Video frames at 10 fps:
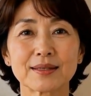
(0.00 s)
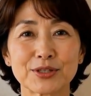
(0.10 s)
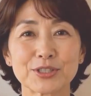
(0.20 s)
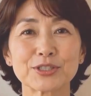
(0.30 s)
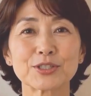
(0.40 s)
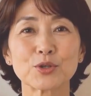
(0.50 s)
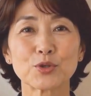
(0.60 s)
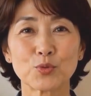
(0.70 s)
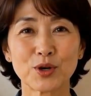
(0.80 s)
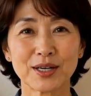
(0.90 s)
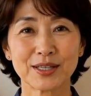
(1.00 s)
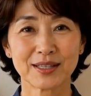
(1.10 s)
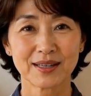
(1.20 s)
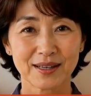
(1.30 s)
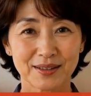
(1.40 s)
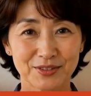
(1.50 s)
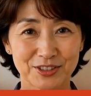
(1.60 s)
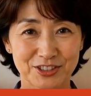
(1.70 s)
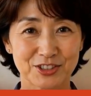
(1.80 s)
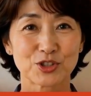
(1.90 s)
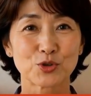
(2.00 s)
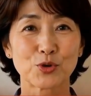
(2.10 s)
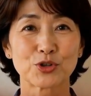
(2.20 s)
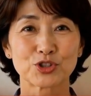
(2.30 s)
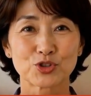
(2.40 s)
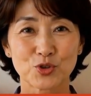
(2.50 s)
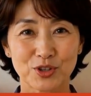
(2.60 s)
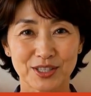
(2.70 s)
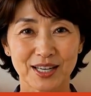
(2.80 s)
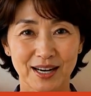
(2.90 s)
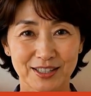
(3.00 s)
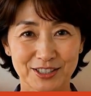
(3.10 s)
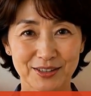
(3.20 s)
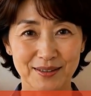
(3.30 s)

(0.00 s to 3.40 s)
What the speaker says: The third one, the skewer shortcut.